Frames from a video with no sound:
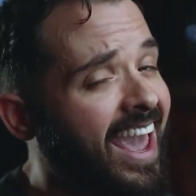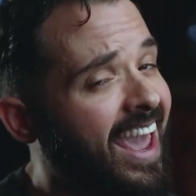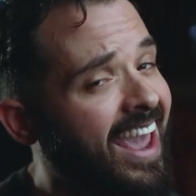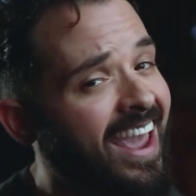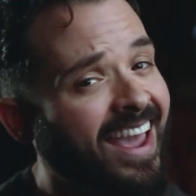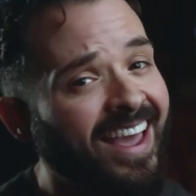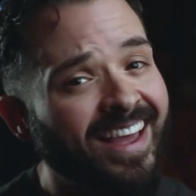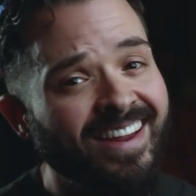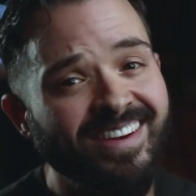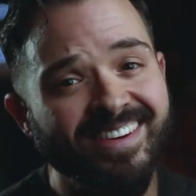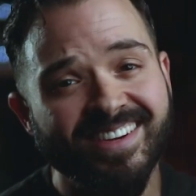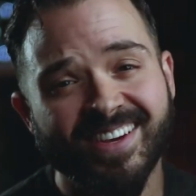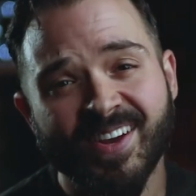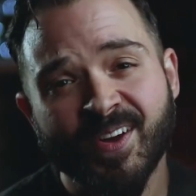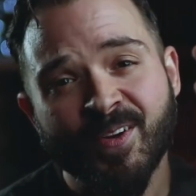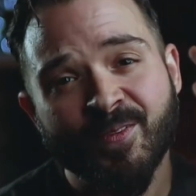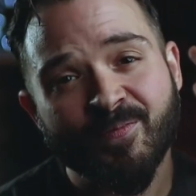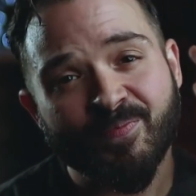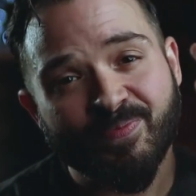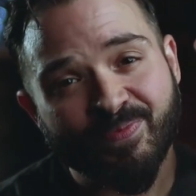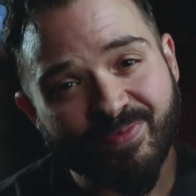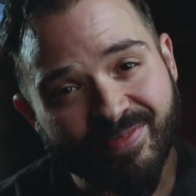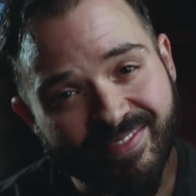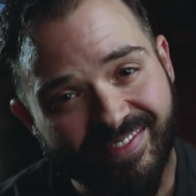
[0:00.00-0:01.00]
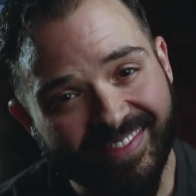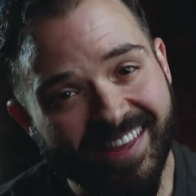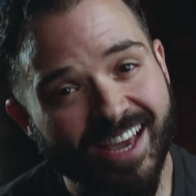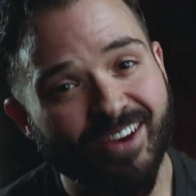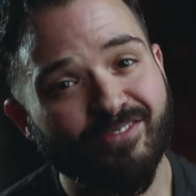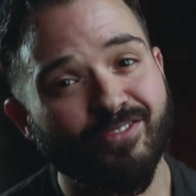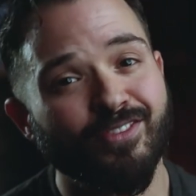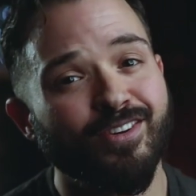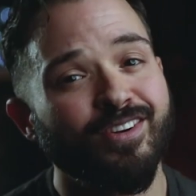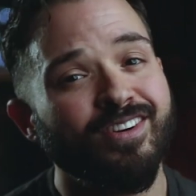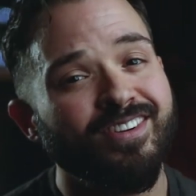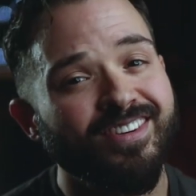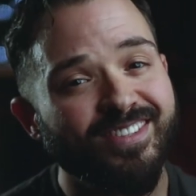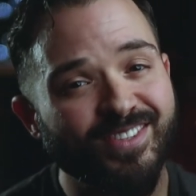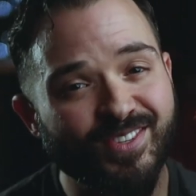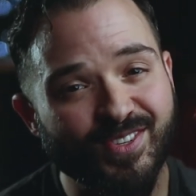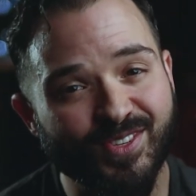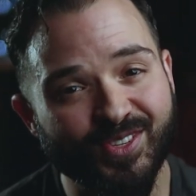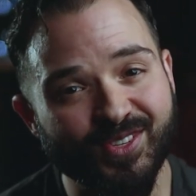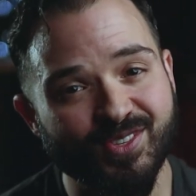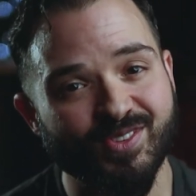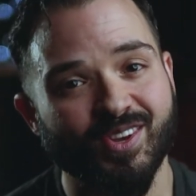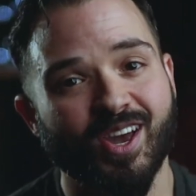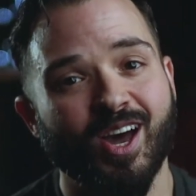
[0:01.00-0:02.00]
and never
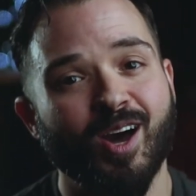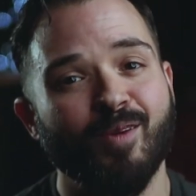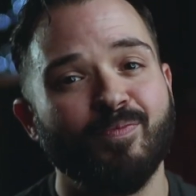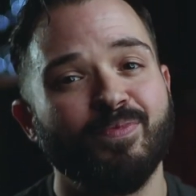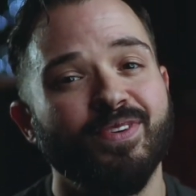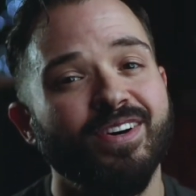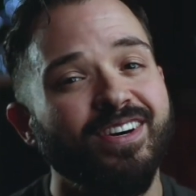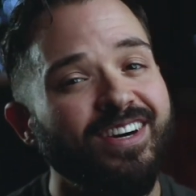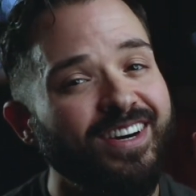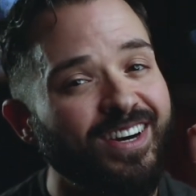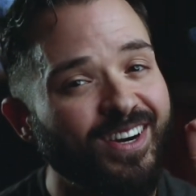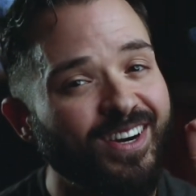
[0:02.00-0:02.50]
stop